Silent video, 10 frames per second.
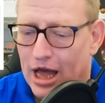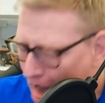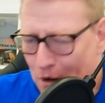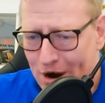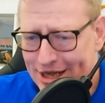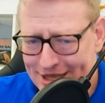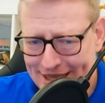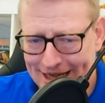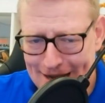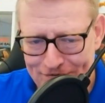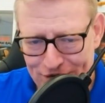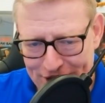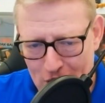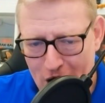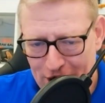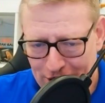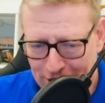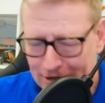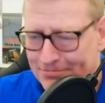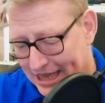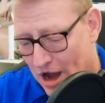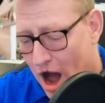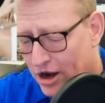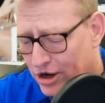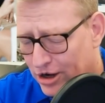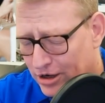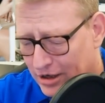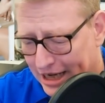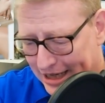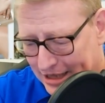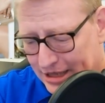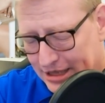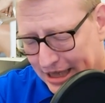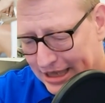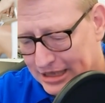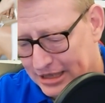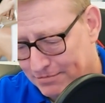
I want to stick up for the auditor. The auditor is